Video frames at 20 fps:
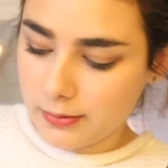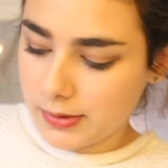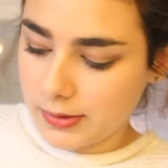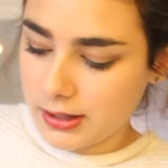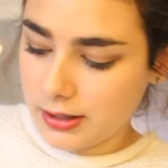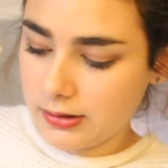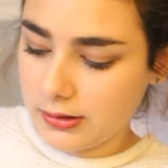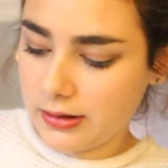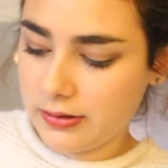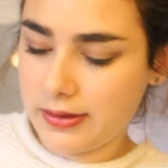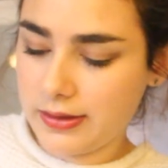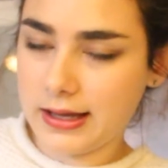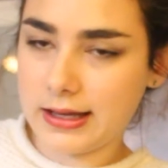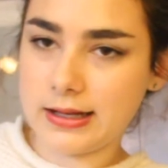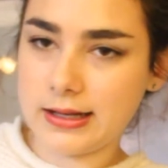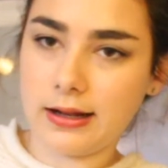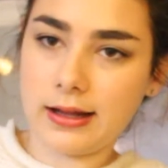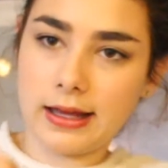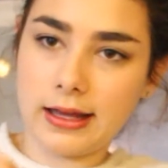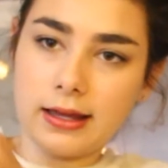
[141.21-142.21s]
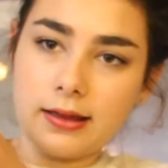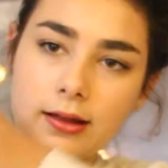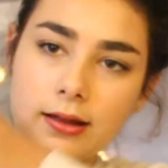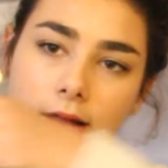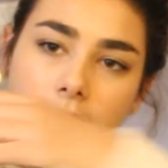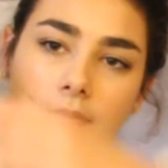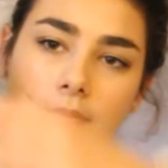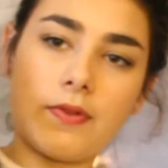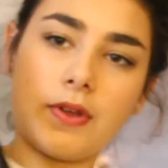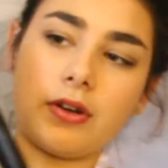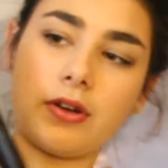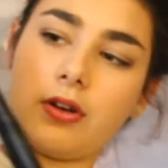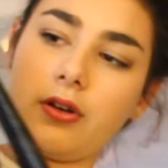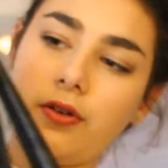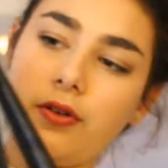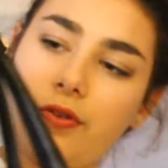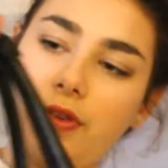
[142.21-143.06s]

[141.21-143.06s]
I mean, the only thing is like there are a